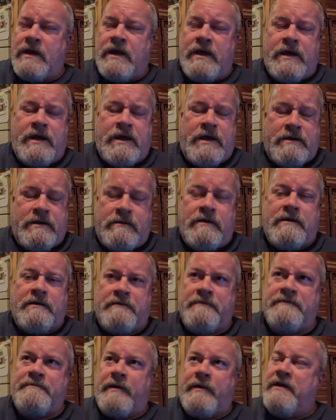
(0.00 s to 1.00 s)
and yeah,
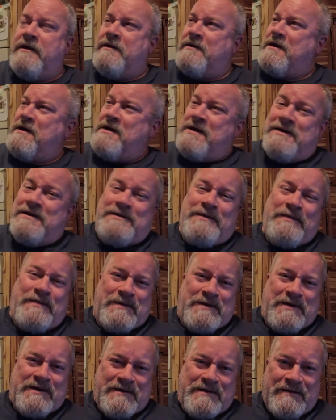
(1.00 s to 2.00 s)
spayed. I had to
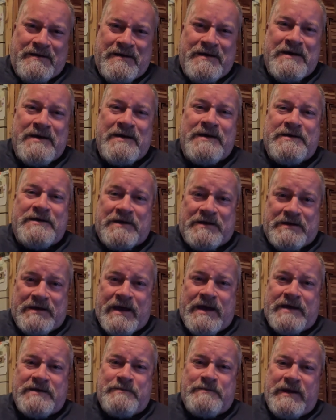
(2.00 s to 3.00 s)
think. She
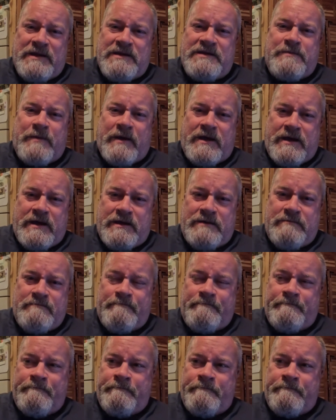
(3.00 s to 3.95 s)
has been spayed.